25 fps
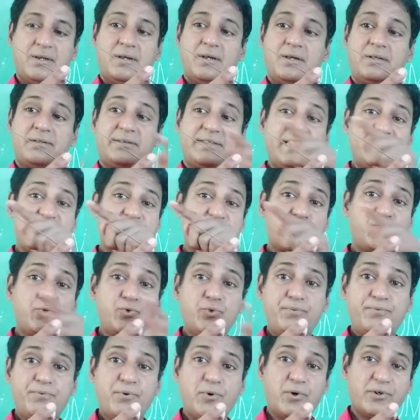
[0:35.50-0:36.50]
These two
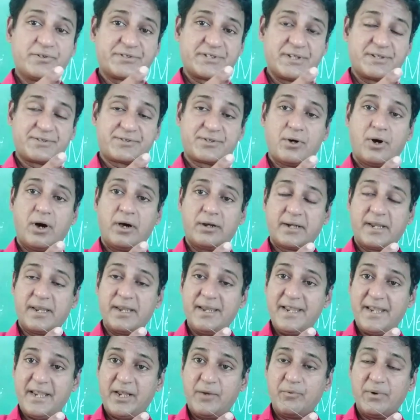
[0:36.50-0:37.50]
forces are
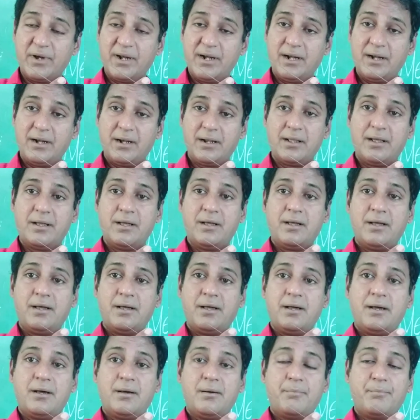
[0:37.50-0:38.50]
equal
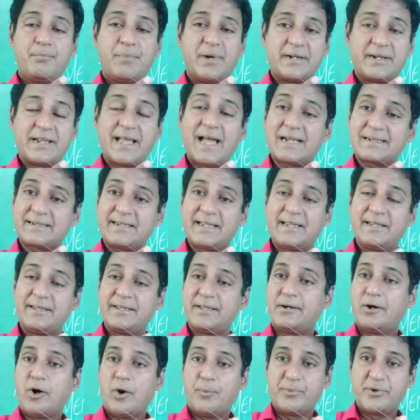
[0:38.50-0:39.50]
but acting in
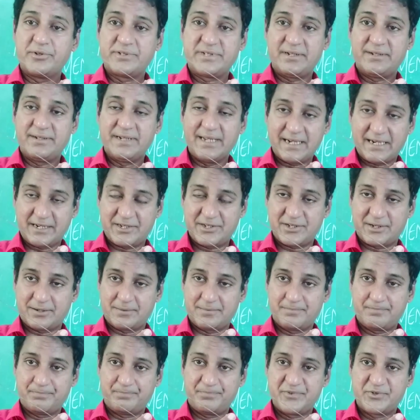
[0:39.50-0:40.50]
the opposite direction.
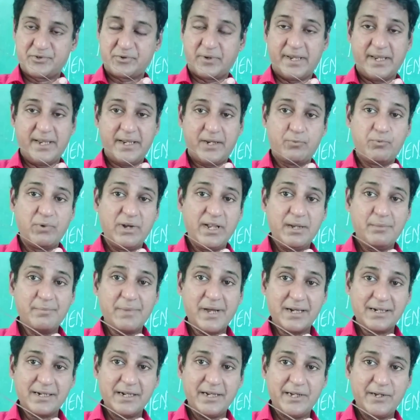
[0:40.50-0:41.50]
So equal in
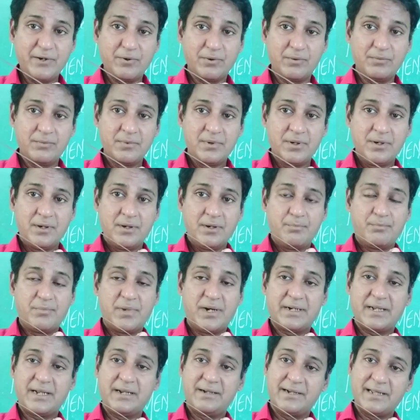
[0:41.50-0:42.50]
magnitude
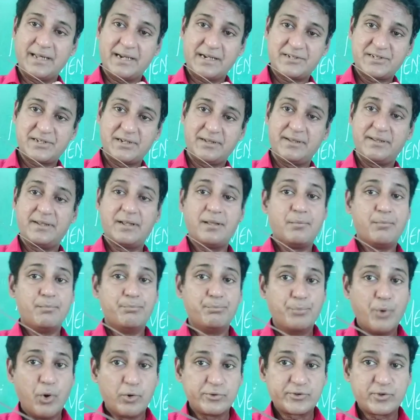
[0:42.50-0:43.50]
but in direction,
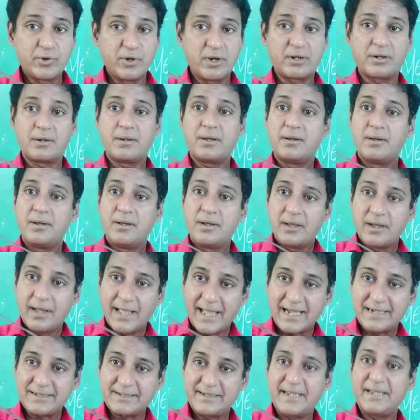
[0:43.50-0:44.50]
both are
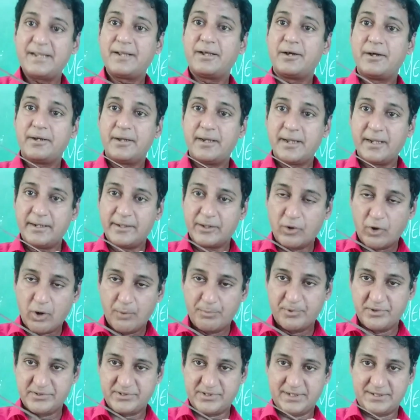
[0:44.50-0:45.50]
acting in the
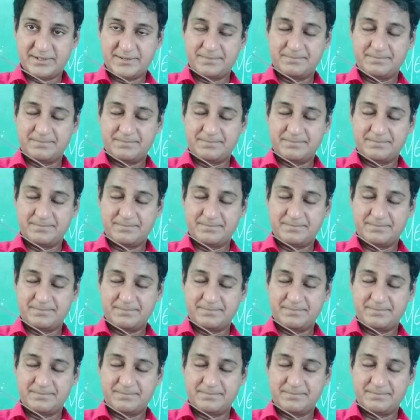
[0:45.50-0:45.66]
opposite.